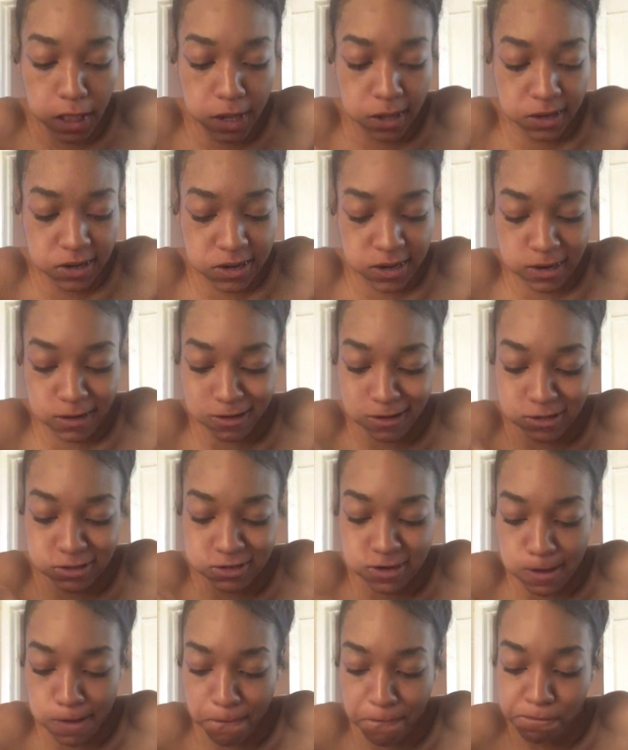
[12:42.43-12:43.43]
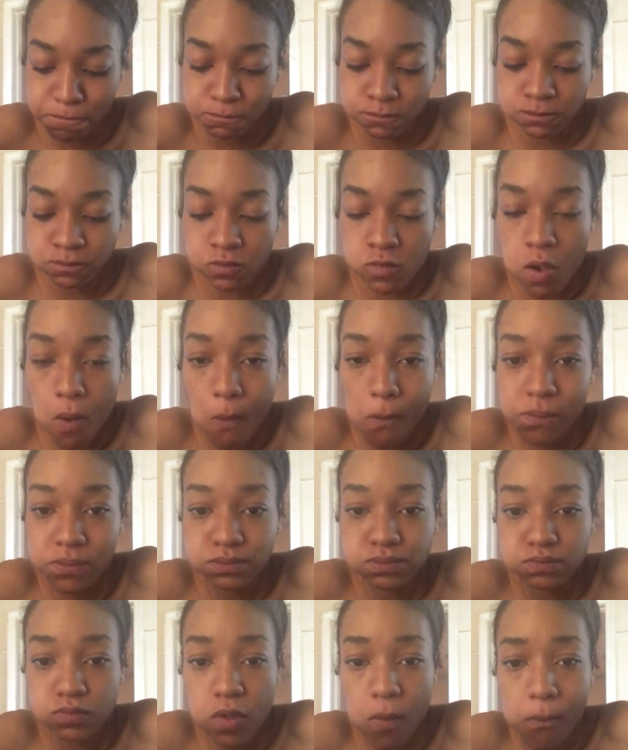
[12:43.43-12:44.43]
I didn't eat all the chicken.
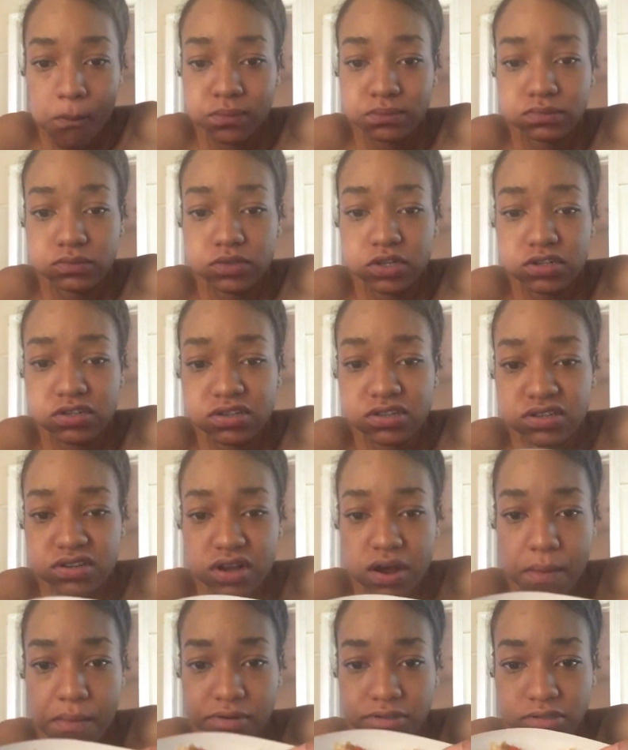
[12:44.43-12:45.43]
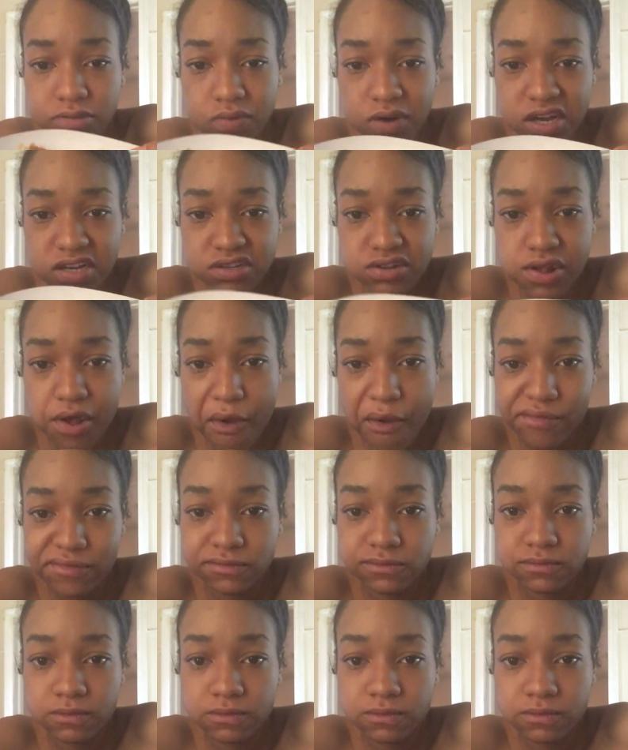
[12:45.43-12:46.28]
This is nothing but the rice though.